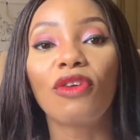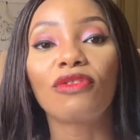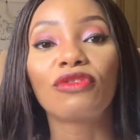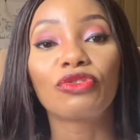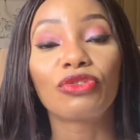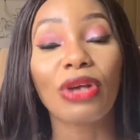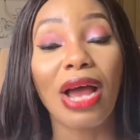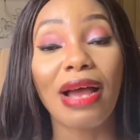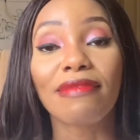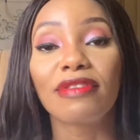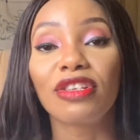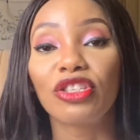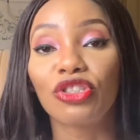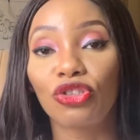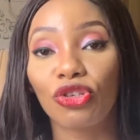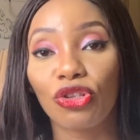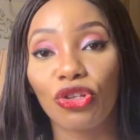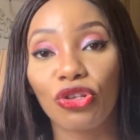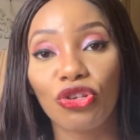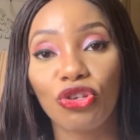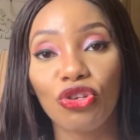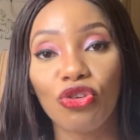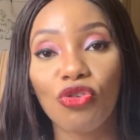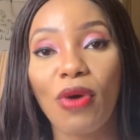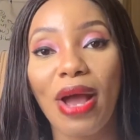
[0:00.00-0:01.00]
traveling to
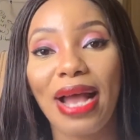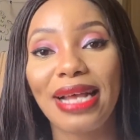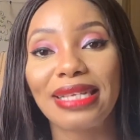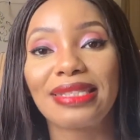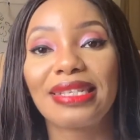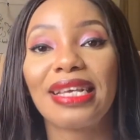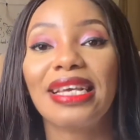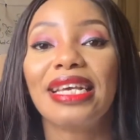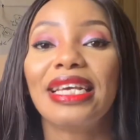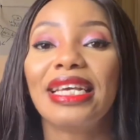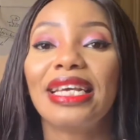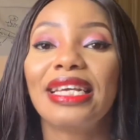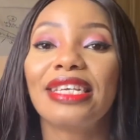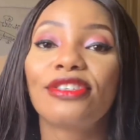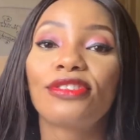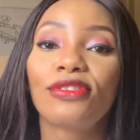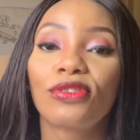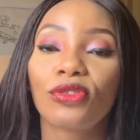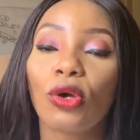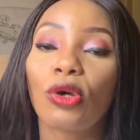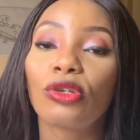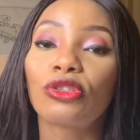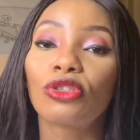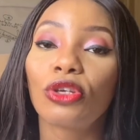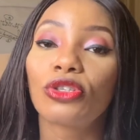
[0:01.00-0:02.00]
the US
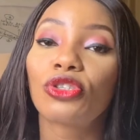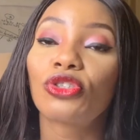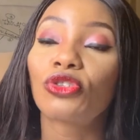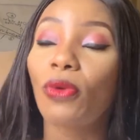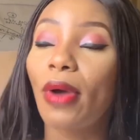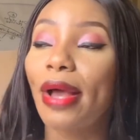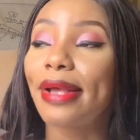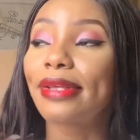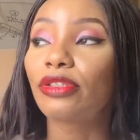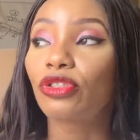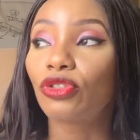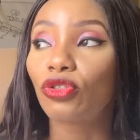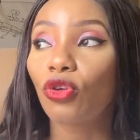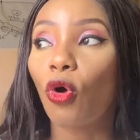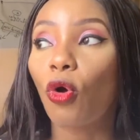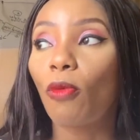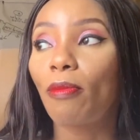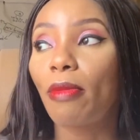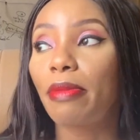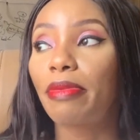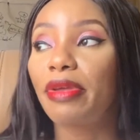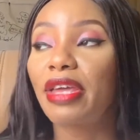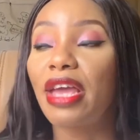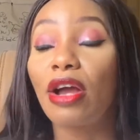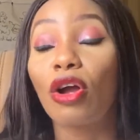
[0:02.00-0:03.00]
is so and so,
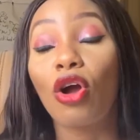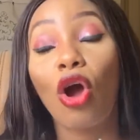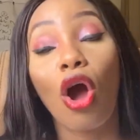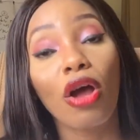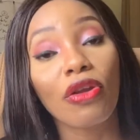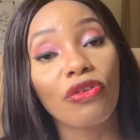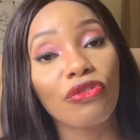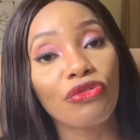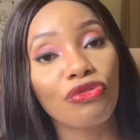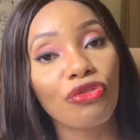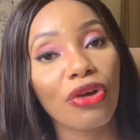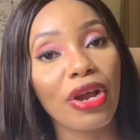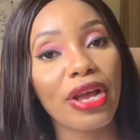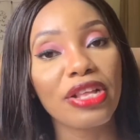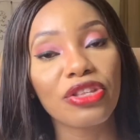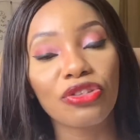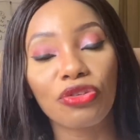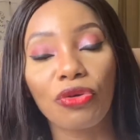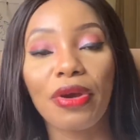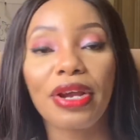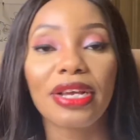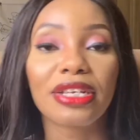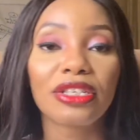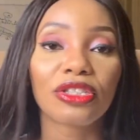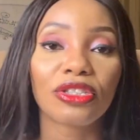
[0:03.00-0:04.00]
maybe a conference
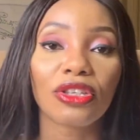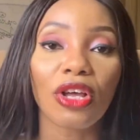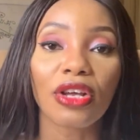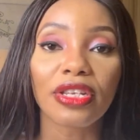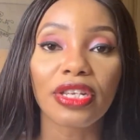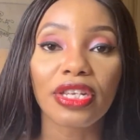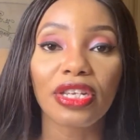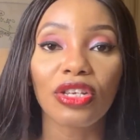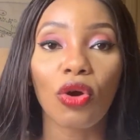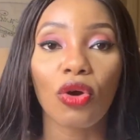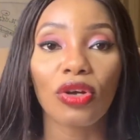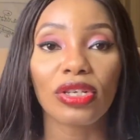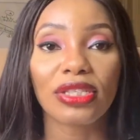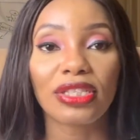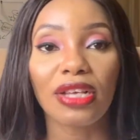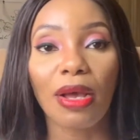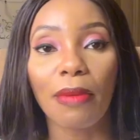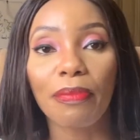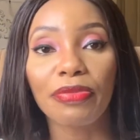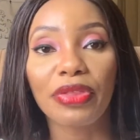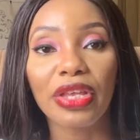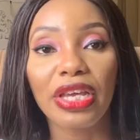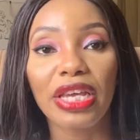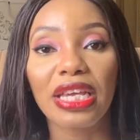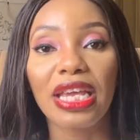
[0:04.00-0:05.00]
or a study or
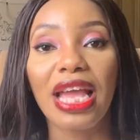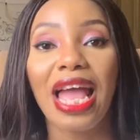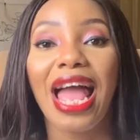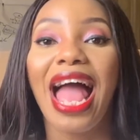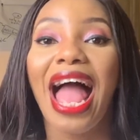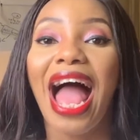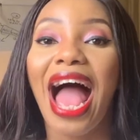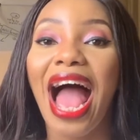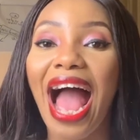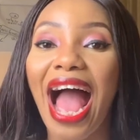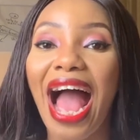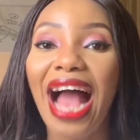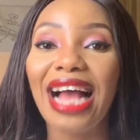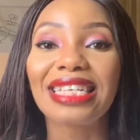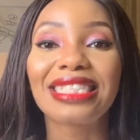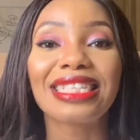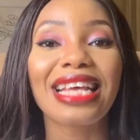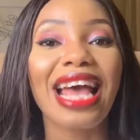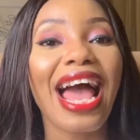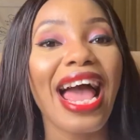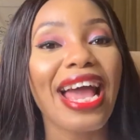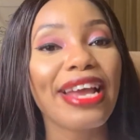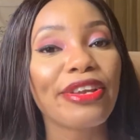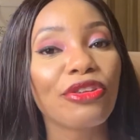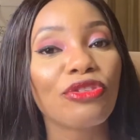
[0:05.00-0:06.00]
something,
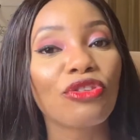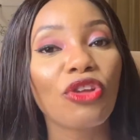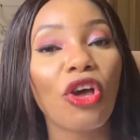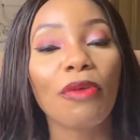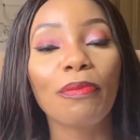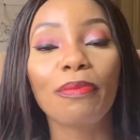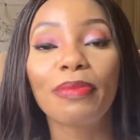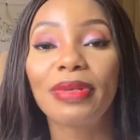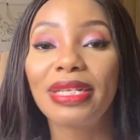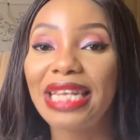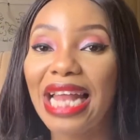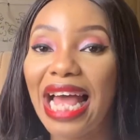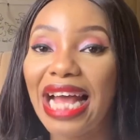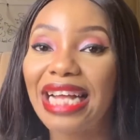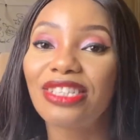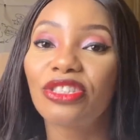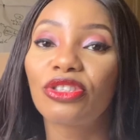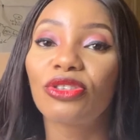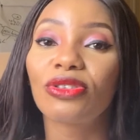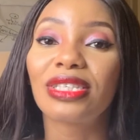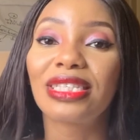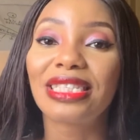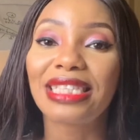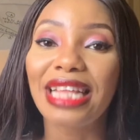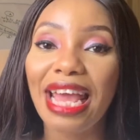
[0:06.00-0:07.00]
and I do not plan
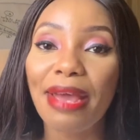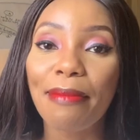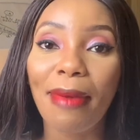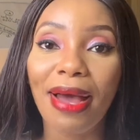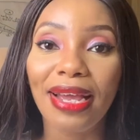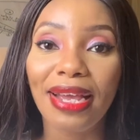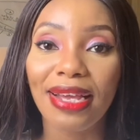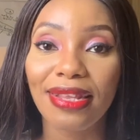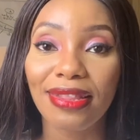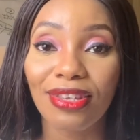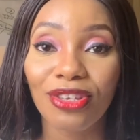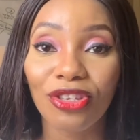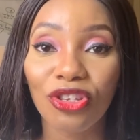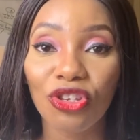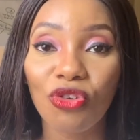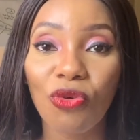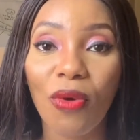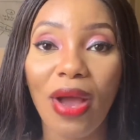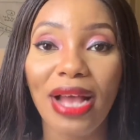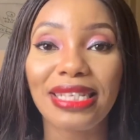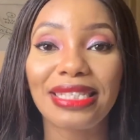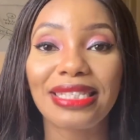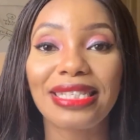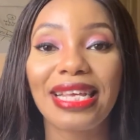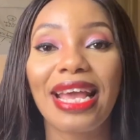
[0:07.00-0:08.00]
to stay back in the
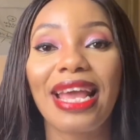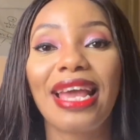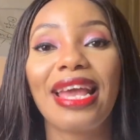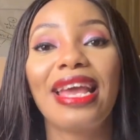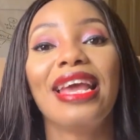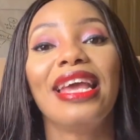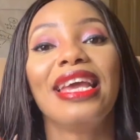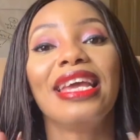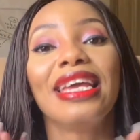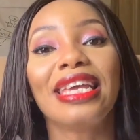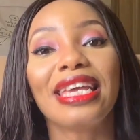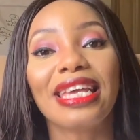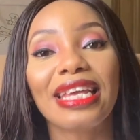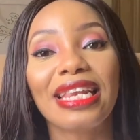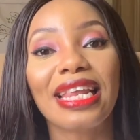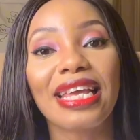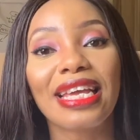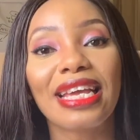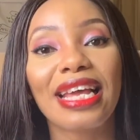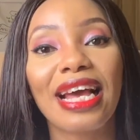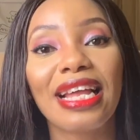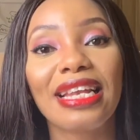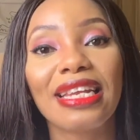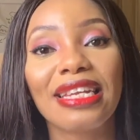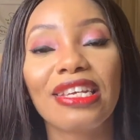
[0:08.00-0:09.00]
USA
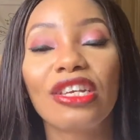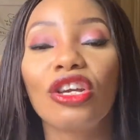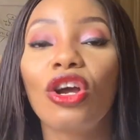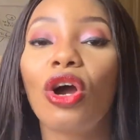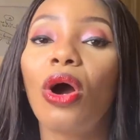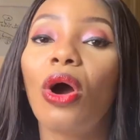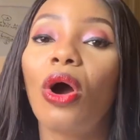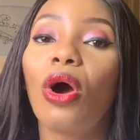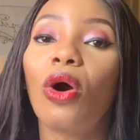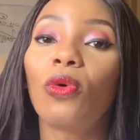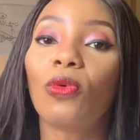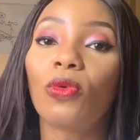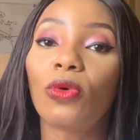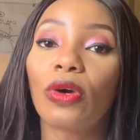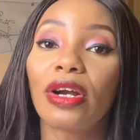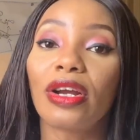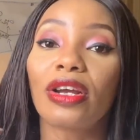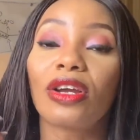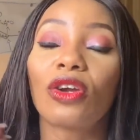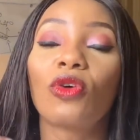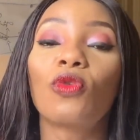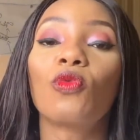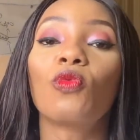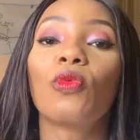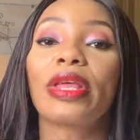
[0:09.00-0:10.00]
illegally or
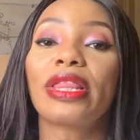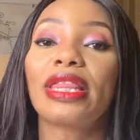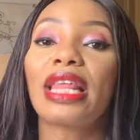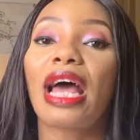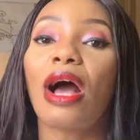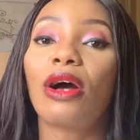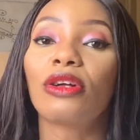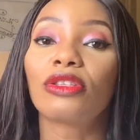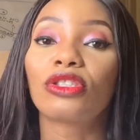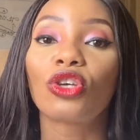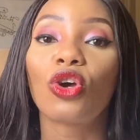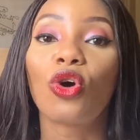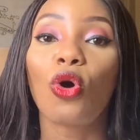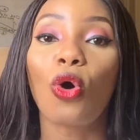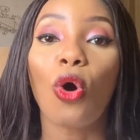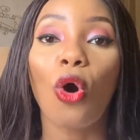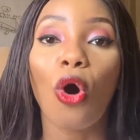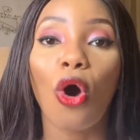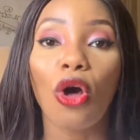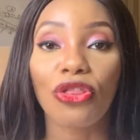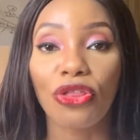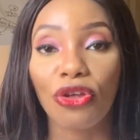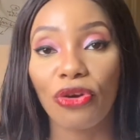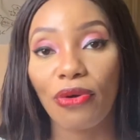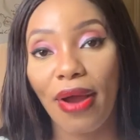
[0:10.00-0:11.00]
work without
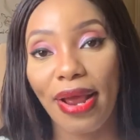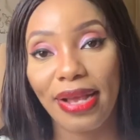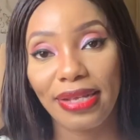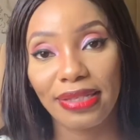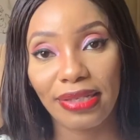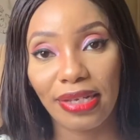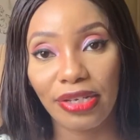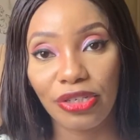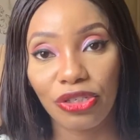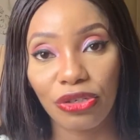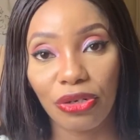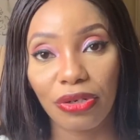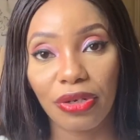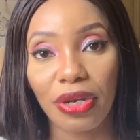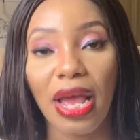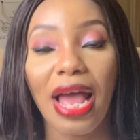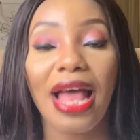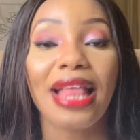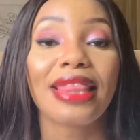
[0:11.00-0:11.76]
authorization.